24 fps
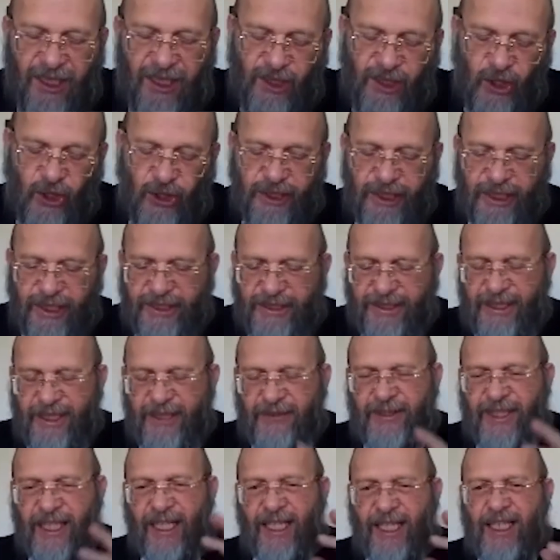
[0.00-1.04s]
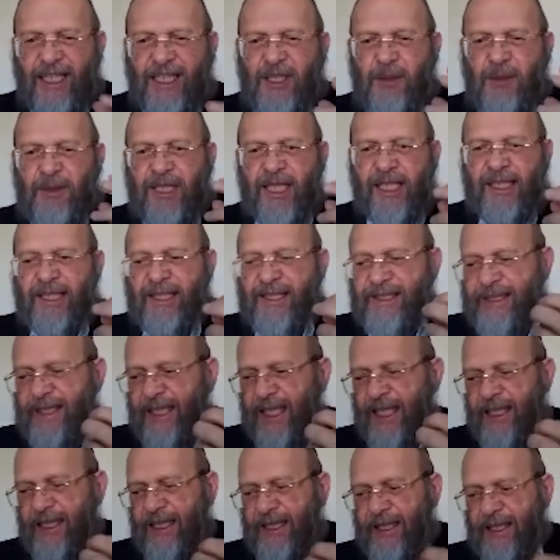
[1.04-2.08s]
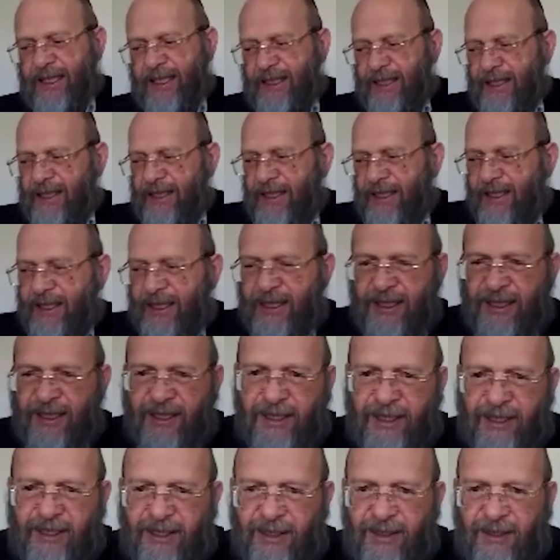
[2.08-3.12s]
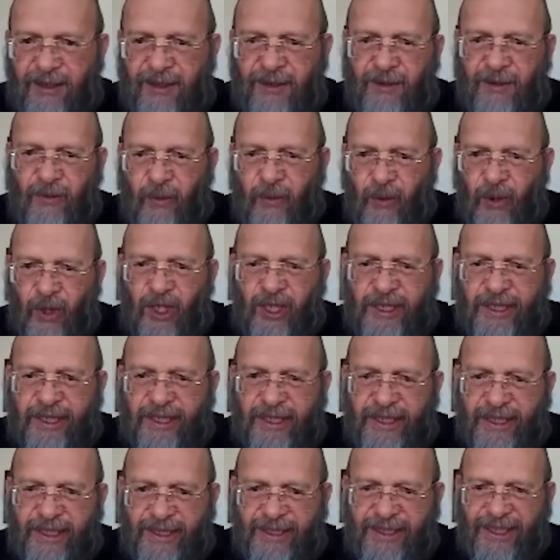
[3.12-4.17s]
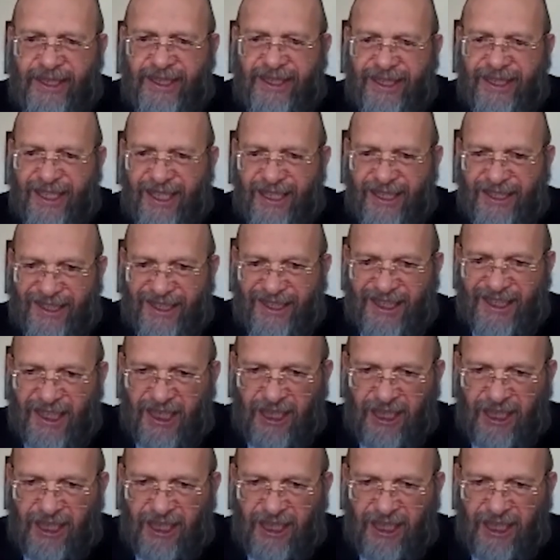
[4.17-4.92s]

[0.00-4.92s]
So this gives a little bit understanding what is this